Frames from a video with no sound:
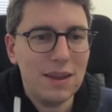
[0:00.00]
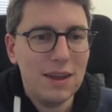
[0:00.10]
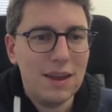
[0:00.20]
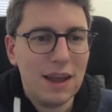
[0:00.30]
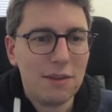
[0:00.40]

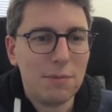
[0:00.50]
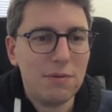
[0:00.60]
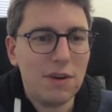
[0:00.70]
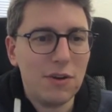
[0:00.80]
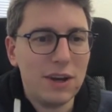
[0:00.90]
has
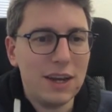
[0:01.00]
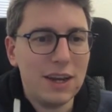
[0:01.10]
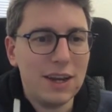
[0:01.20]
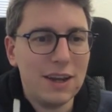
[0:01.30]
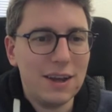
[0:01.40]
been
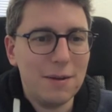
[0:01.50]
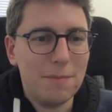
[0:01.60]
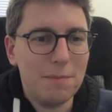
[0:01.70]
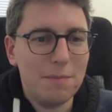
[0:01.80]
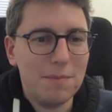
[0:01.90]
very
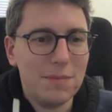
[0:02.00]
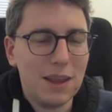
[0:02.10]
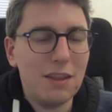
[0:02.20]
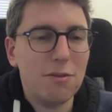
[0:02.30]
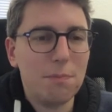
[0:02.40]

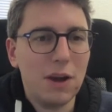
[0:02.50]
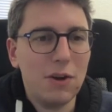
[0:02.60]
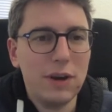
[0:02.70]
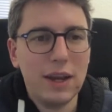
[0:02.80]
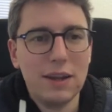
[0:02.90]

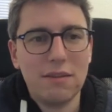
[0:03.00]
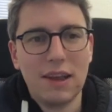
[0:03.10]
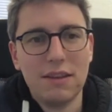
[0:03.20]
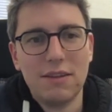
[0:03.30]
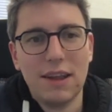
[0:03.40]
inspiring in the
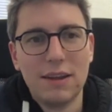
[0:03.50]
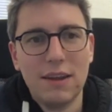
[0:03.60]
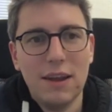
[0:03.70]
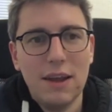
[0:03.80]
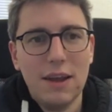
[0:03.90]
sense that
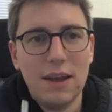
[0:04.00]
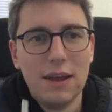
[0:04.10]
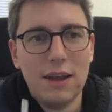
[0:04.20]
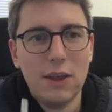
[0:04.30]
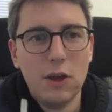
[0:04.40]

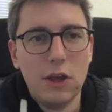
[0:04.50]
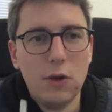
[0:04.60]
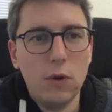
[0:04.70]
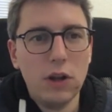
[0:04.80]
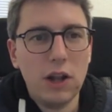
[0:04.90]

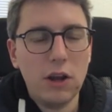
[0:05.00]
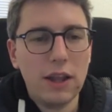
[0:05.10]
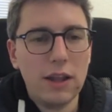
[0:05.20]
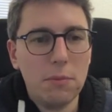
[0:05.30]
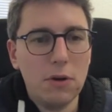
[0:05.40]
you wouldn't look
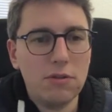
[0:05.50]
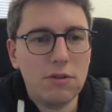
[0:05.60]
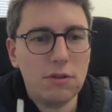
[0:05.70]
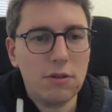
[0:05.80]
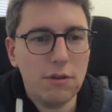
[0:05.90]
in the most
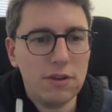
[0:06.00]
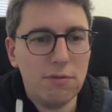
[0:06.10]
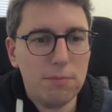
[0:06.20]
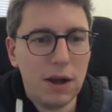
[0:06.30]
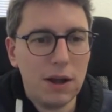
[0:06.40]

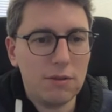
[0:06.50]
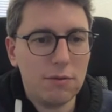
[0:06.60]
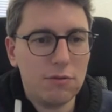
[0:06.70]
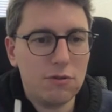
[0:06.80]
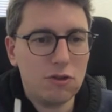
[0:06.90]
conservative parts of
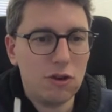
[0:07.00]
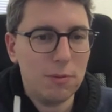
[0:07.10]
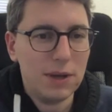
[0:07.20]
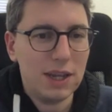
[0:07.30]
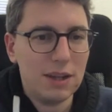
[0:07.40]

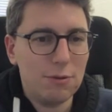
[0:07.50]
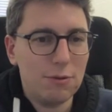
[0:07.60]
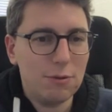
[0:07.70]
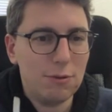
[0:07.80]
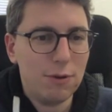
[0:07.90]
Germany
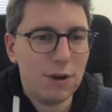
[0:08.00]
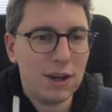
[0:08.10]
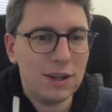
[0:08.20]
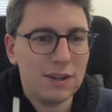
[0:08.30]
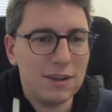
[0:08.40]
to
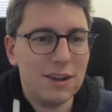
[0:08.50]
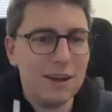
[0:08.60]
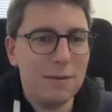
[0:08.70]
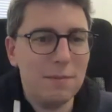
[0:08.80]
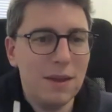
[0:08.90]
find
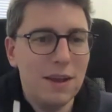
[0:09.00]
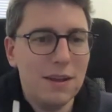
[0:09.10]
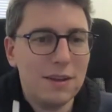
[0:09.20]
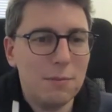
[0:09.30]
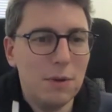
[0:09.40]

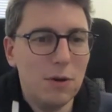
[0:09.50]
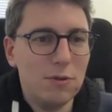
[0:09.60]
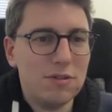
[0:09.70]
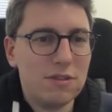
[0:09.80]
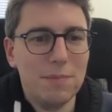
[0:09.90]
the
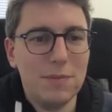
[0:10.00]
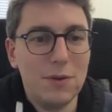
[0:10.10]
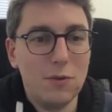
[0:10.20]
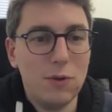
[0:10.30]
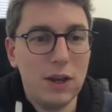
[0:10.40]
most
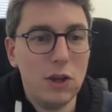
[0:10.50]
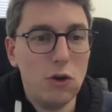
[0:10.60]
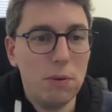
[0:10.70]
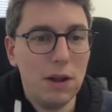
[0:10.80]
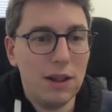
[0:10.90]
renewable